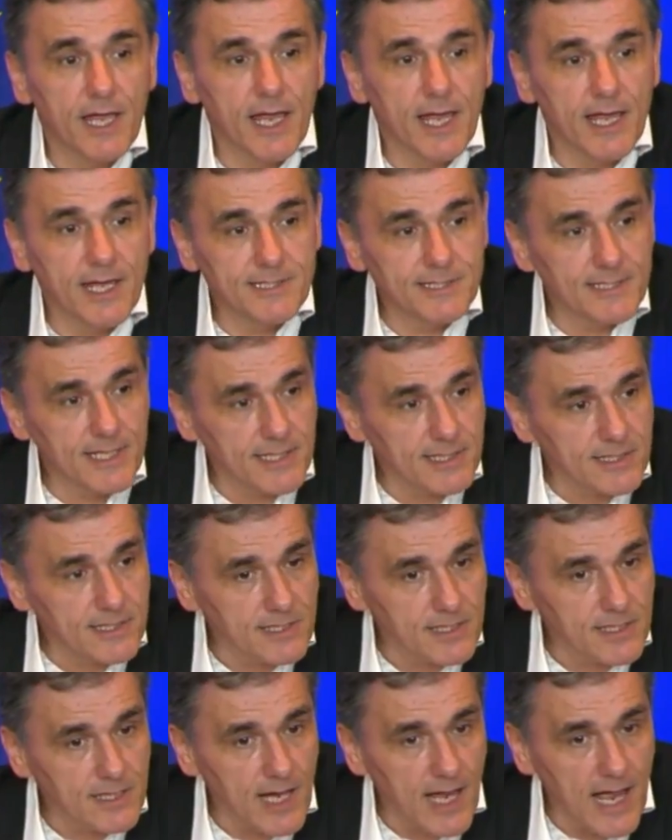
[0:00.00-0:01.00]
Is
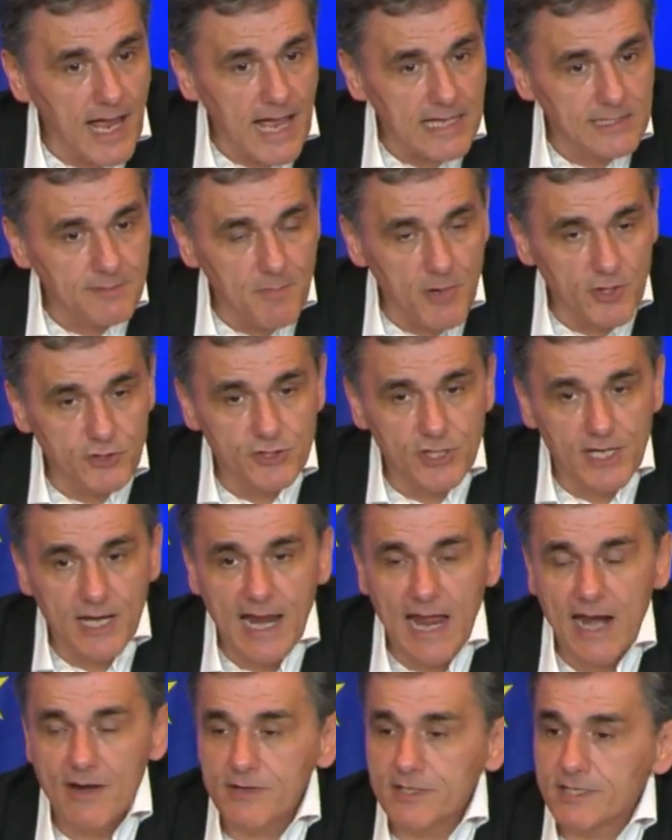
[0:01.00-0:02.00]
it as much
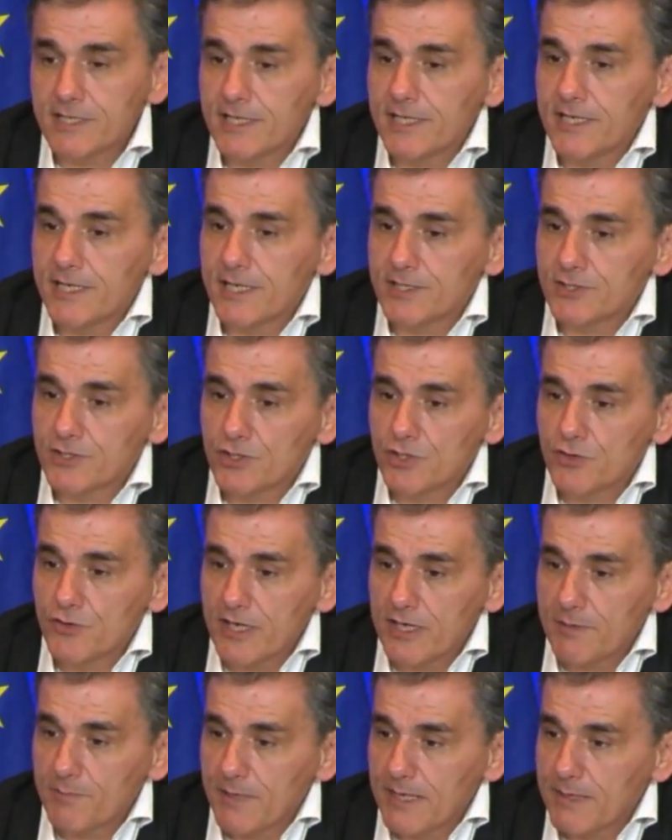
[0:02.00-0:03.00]
clarity as the
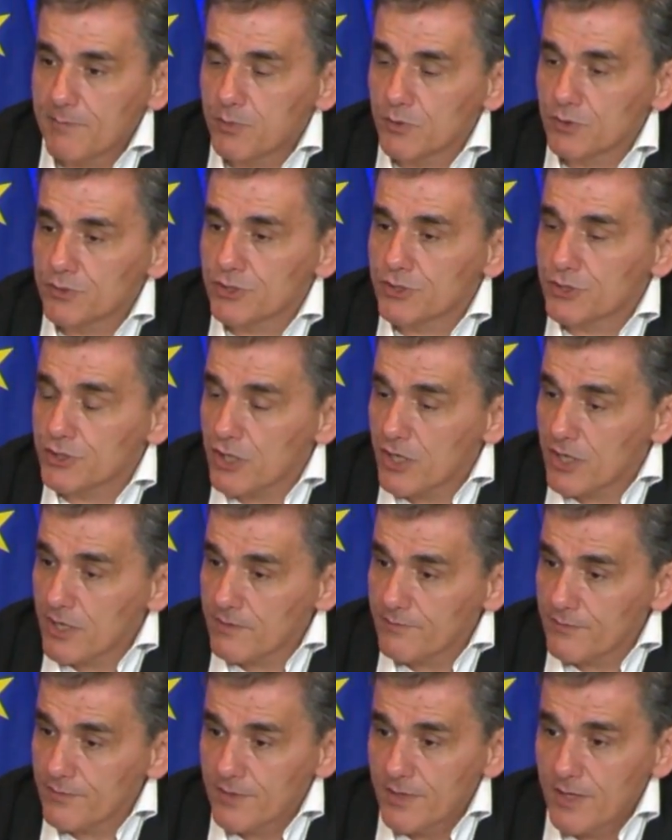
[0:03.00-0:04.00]
Greek people
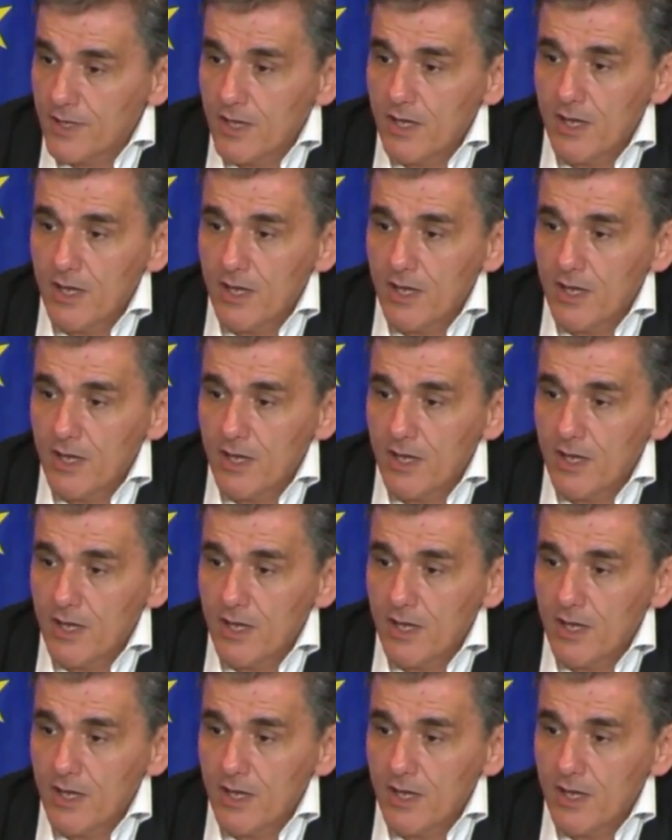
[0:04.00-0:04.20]
deserve